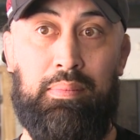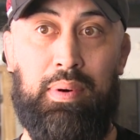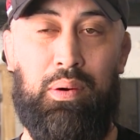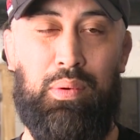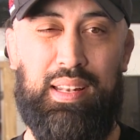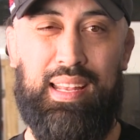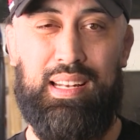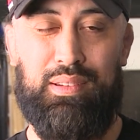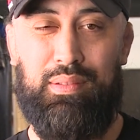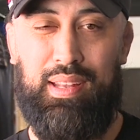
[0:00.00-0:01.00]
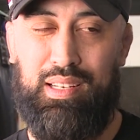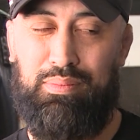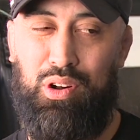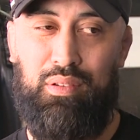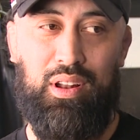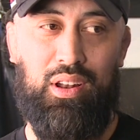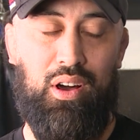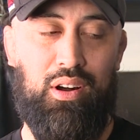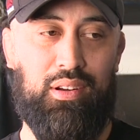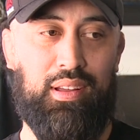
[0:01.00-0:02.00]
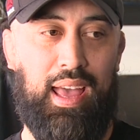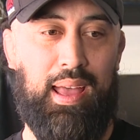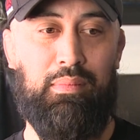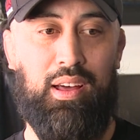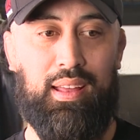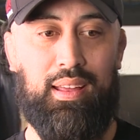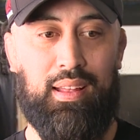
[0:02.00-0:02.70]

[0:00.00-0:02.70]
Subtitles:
But we teach more of a long game, like